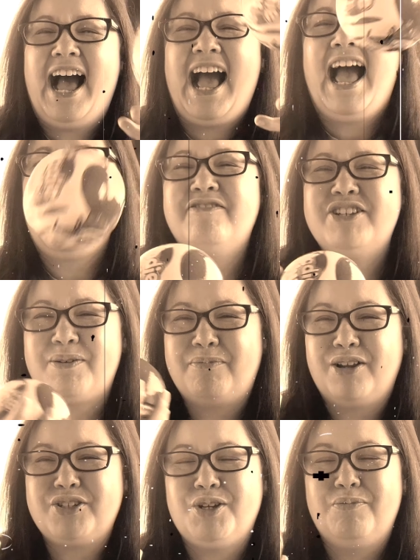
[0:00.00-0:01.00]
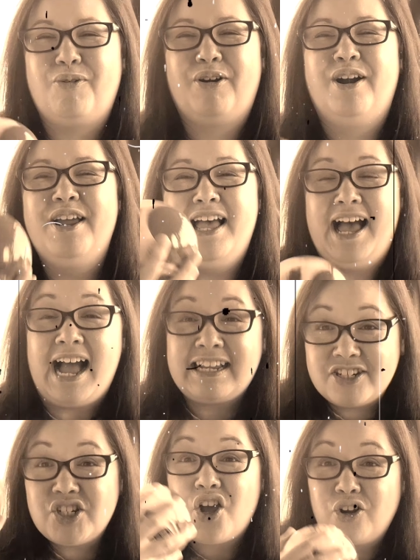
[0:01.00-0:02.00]
I wish I brought two more. I
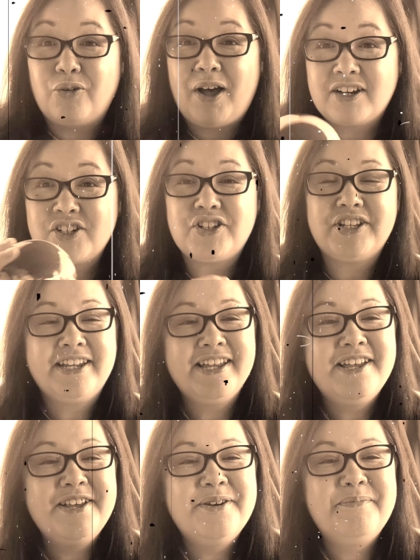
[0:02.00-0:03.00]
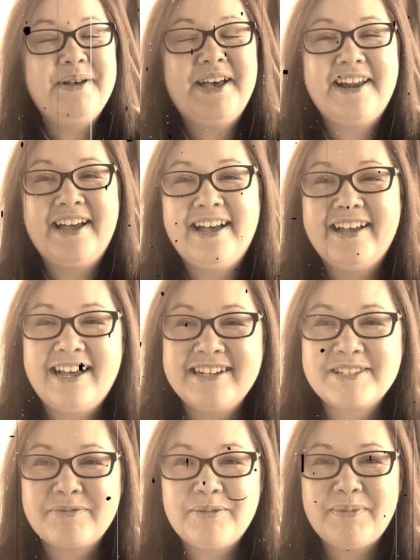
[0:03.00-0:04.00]
can juggle actually. But uh, I
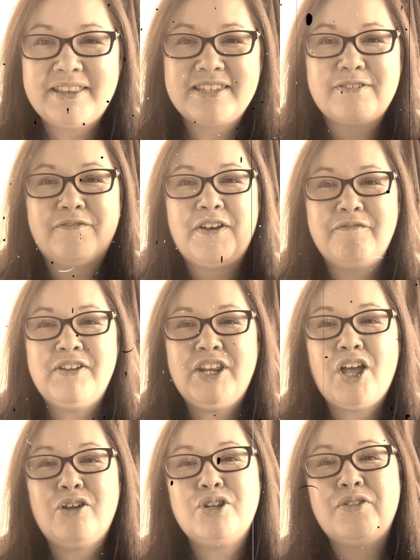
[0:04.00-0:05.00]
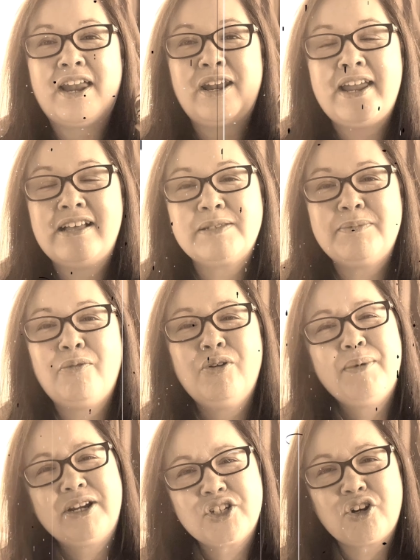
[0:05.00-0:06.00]
just want to make this a fun video, do that announcement. I want
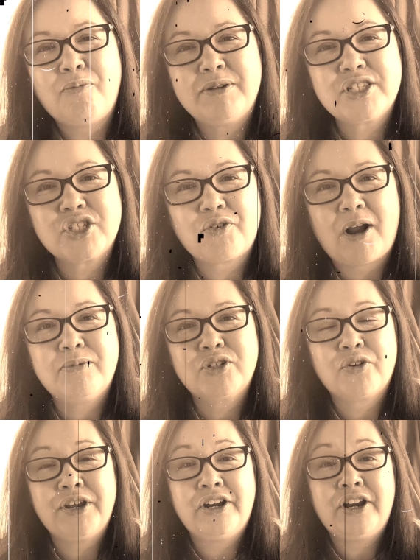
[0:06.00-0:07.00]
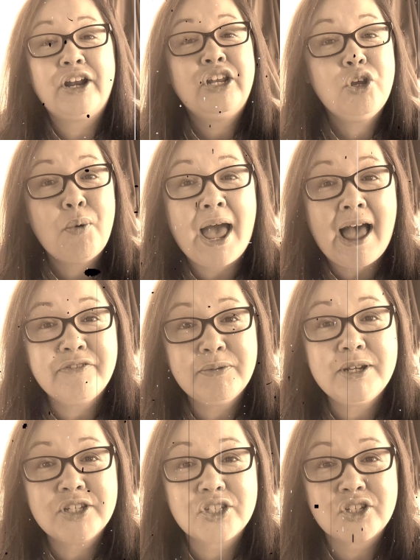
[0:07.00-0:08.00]
to make sure all my subscribers are in it. And you have to
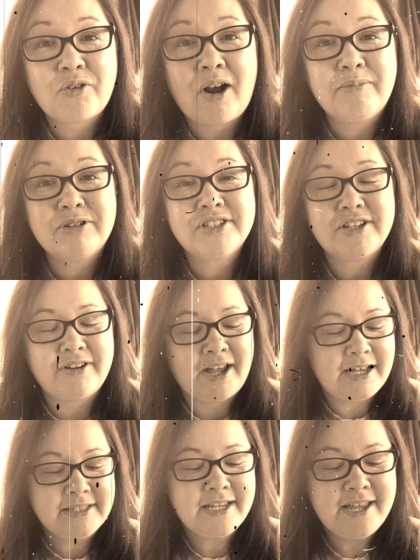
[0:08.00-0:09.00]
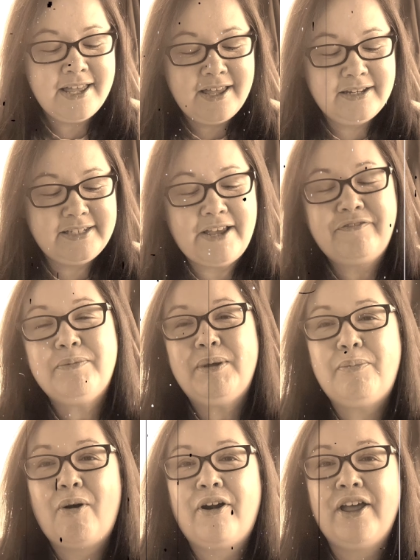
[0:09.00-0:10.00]
be a subscriber. So guys, definitely be
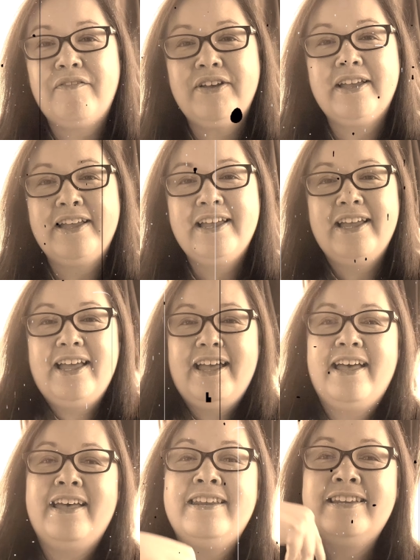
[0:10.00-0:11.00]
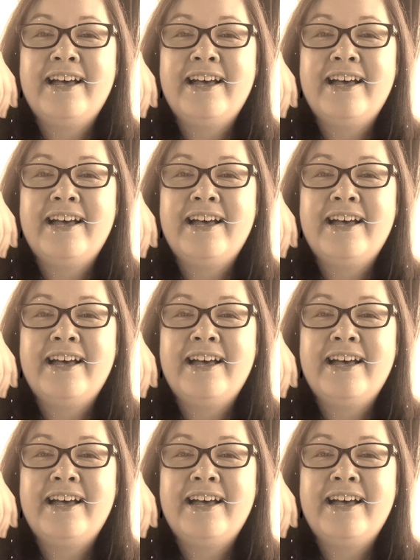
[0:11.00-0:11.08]
part of it. And